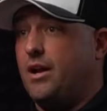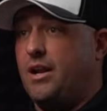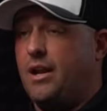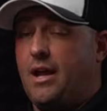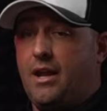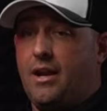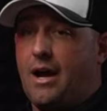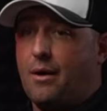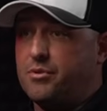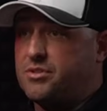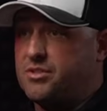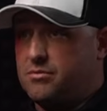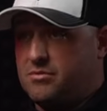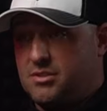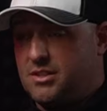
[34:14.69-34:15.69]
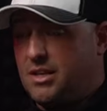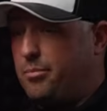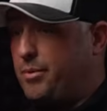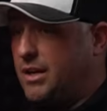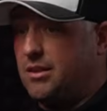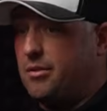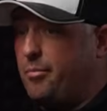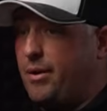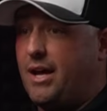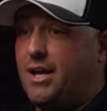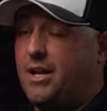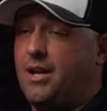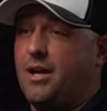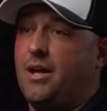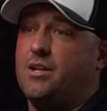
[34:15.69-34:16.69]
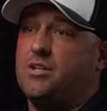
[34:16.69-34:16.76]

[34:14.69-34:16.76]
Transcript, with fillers: and and I was sleeping in the bed,